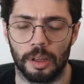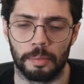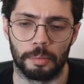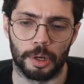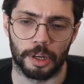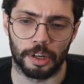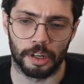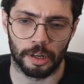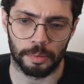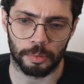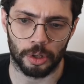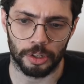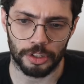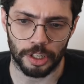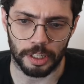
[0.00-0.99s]
But here I'm
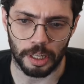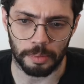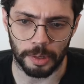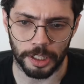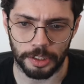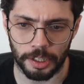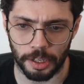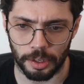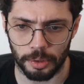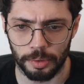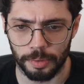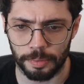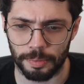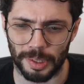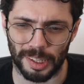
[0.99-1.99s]
going to say that my tail,
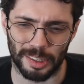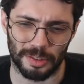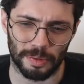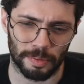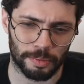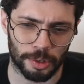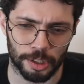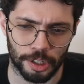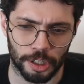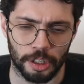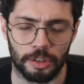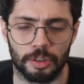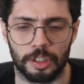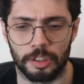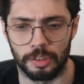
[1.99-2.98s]
because first I need
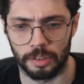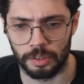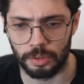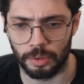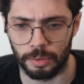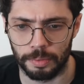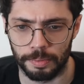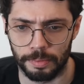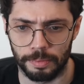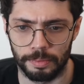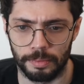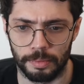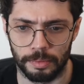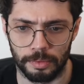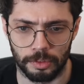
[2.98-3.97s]
to
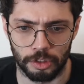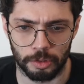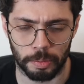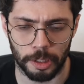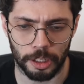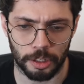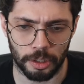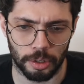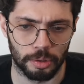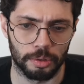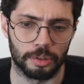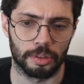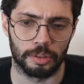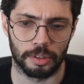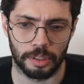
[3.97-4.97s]
split
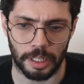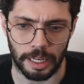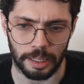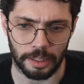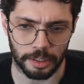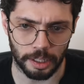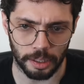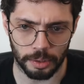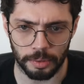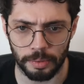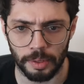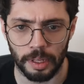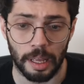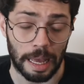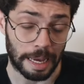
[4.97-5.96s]
those, tag and tail.